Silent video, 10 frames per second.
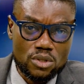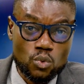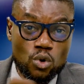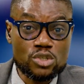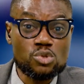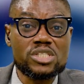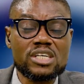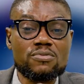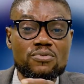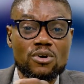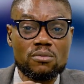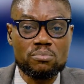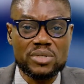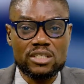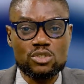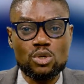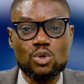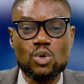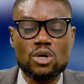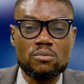The ones you take from, be it your
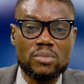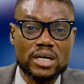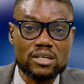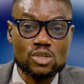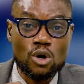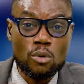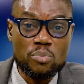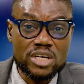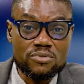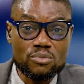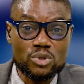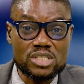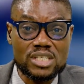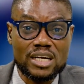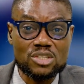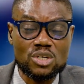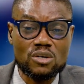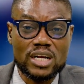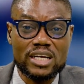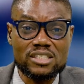local banks or be it from those international
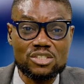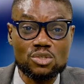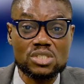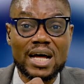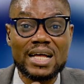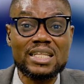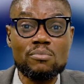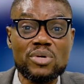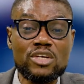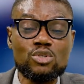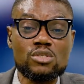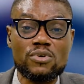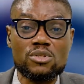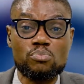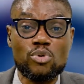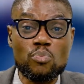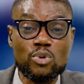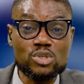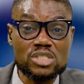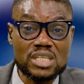organizations, are they being used for the
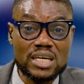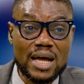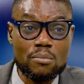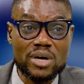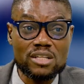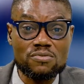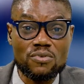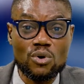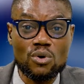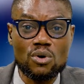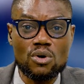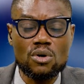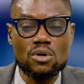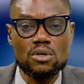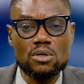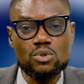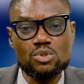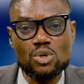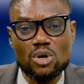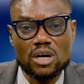purpose they are meant for? You
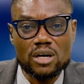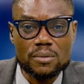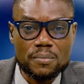talk.